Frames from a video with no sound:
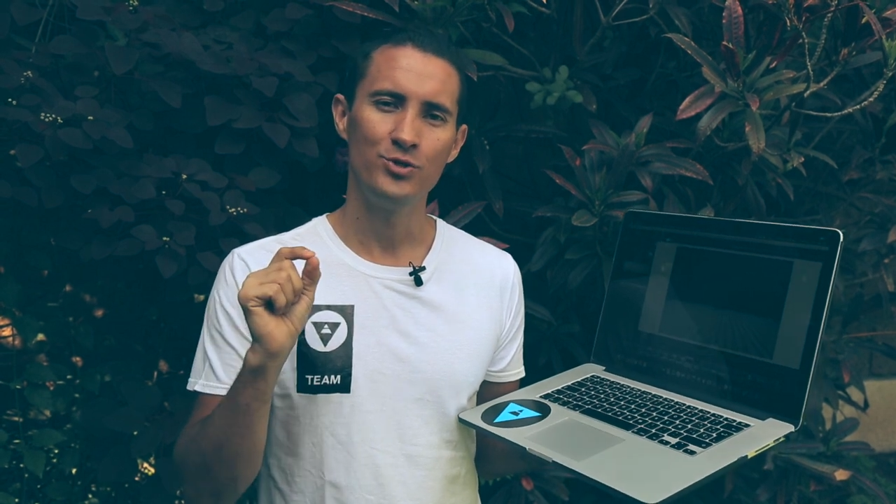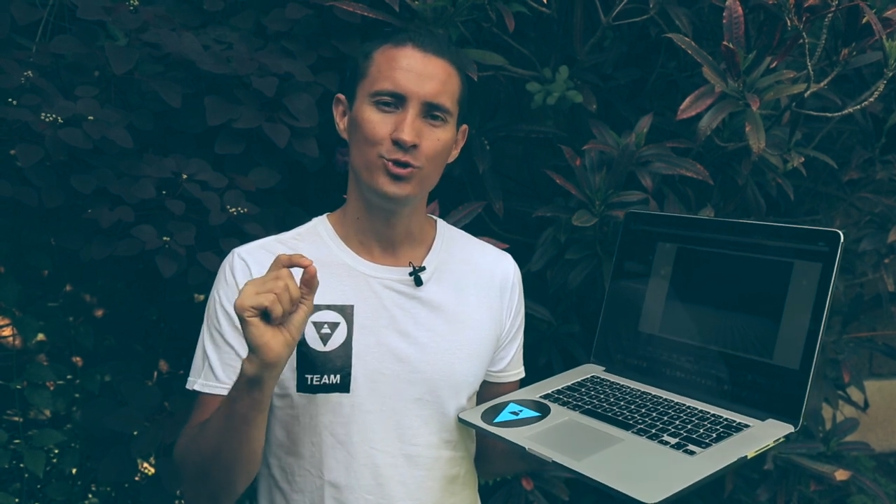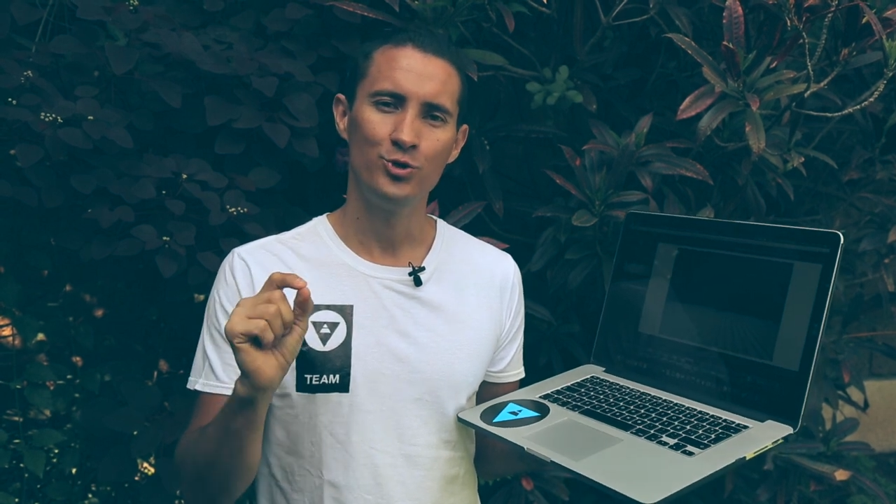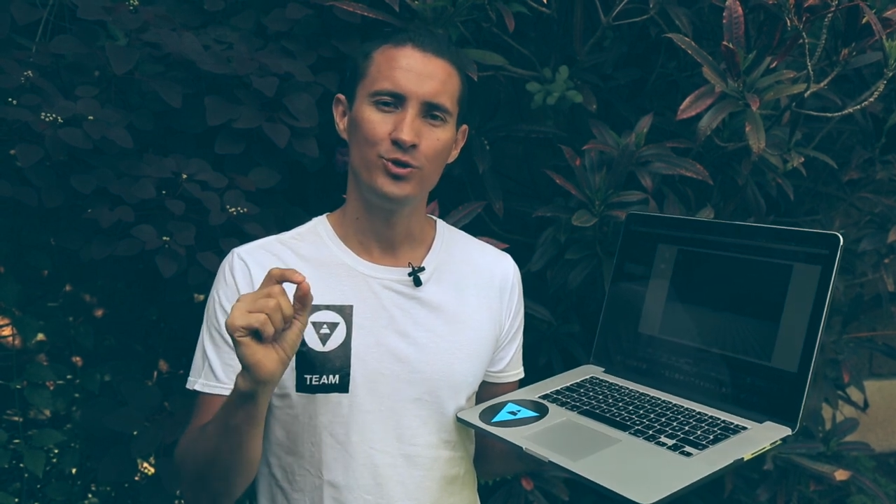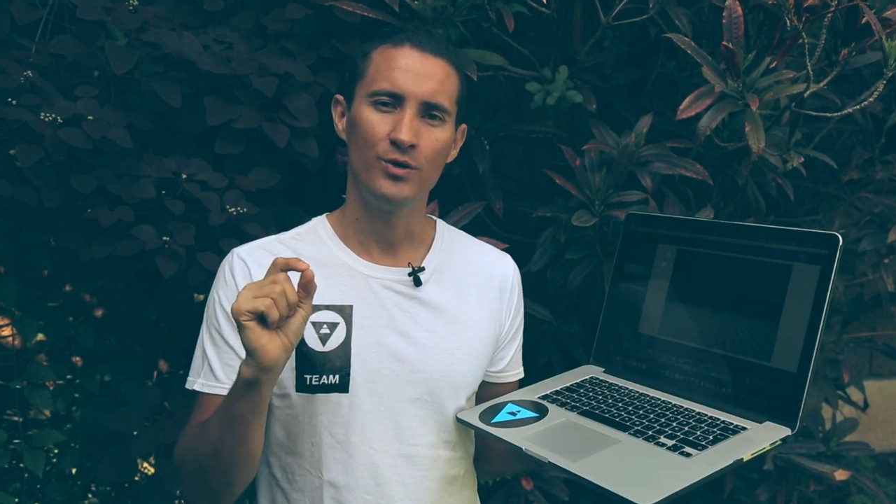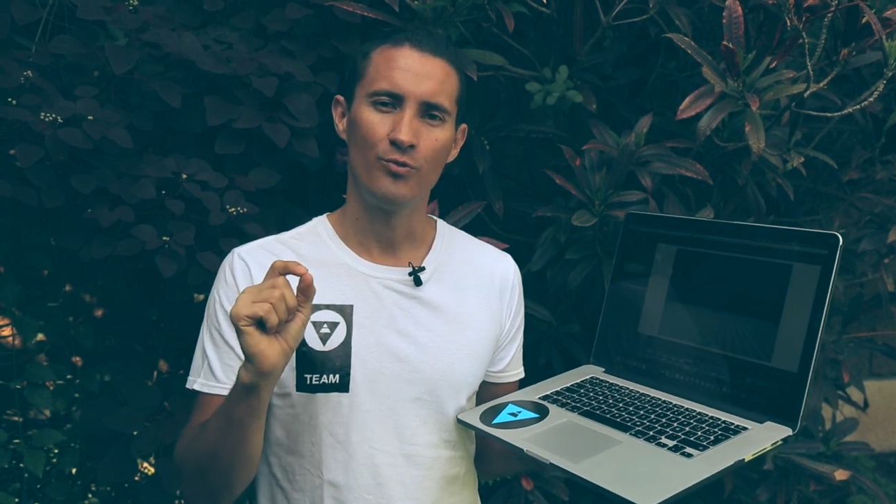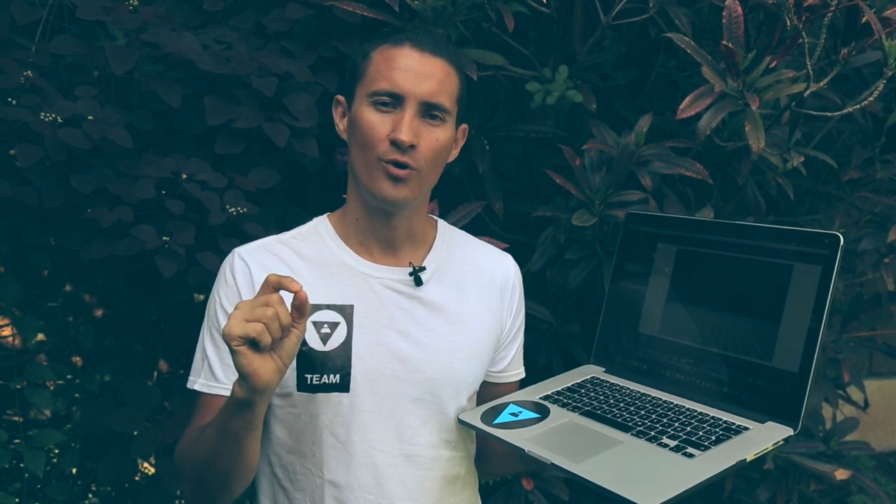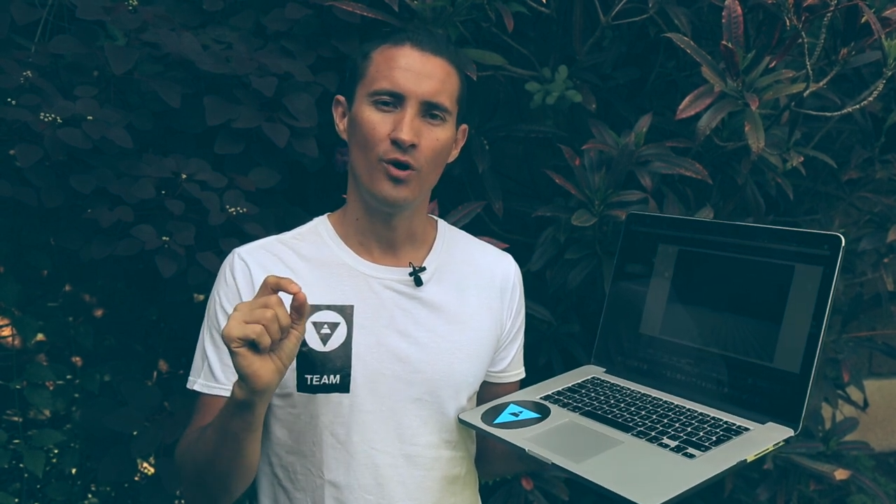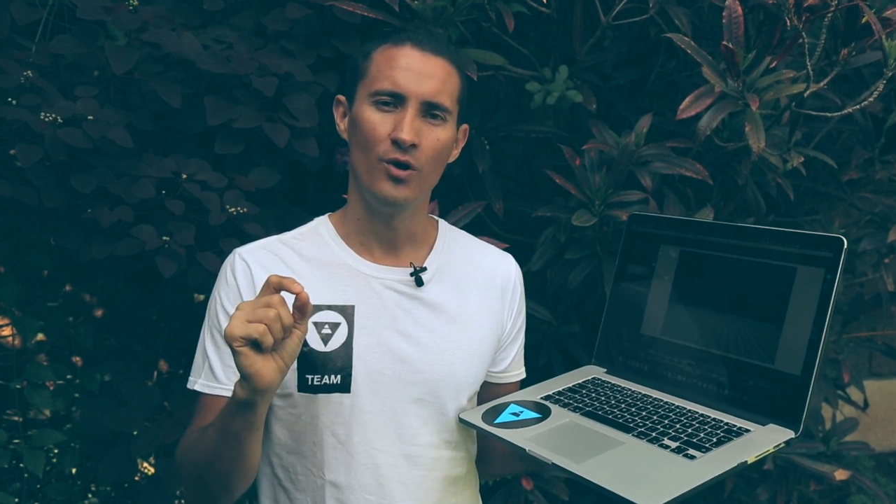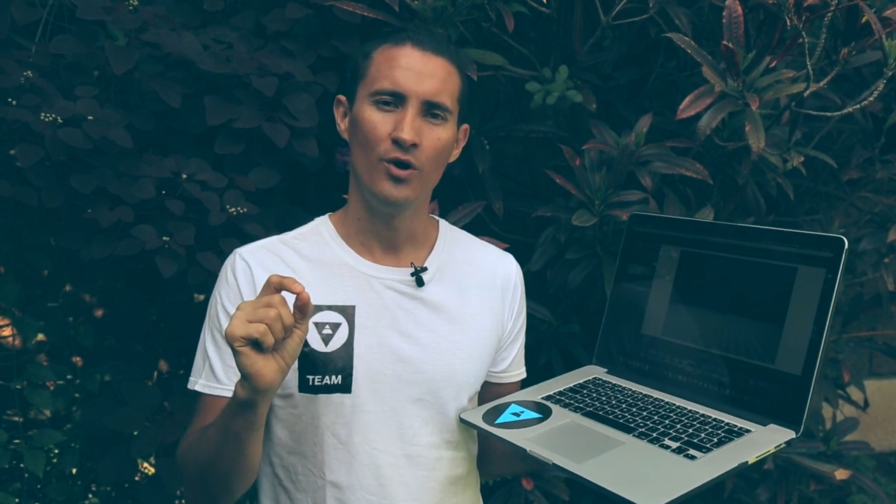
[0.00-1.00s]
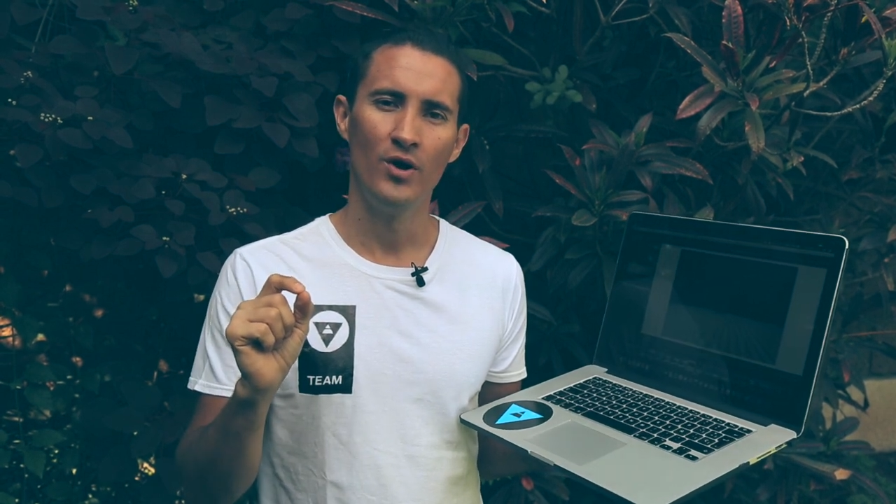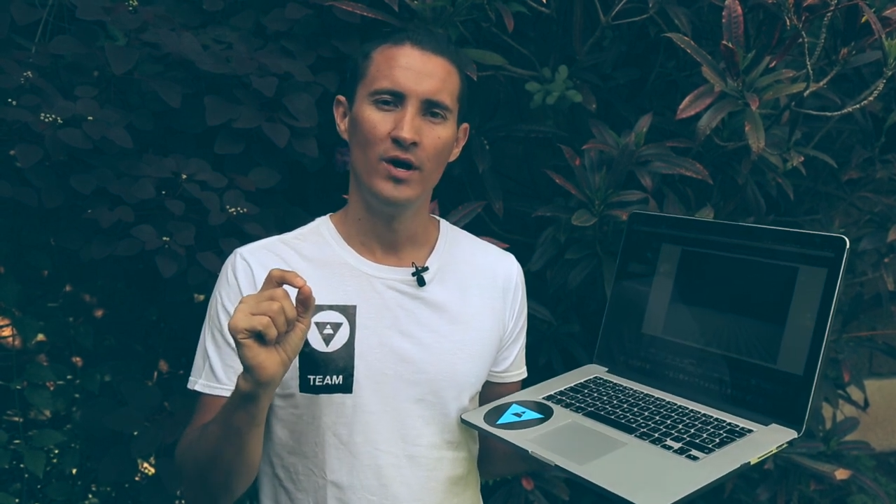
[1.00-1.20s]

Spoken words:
shoot in RAW,